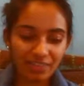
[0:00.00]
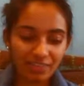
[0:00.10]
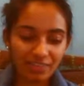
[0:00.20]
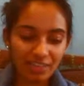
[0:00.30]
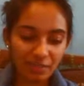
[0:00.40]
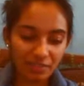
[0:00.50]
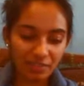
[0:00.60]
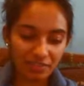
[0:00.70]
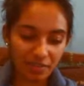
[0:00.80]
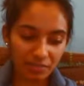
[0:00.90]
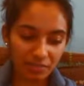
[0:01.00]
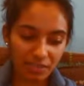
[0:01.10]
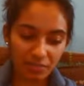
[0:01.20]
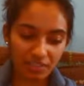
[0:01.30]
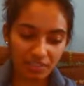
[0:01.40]
They're like my
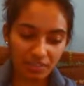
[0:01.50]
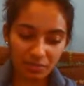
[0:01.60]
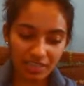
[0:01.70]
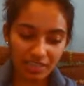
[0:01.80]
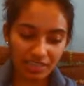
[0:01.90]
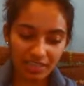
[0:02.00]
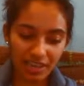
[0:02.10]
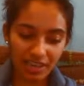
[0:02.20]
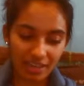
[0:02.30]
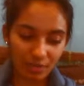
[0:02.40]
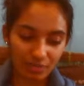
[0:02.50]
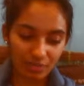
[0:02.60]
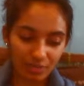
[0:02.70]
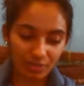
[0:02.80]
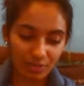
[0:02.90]
family. We hang
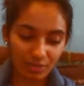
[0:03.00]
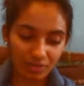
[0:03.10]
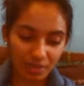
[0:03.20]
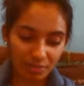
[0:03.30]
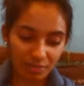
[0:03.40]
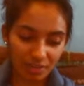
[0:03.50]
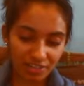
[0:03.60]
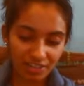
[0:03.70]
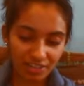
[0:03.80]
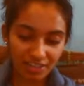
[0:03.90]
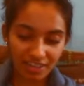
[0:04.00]
out so very much.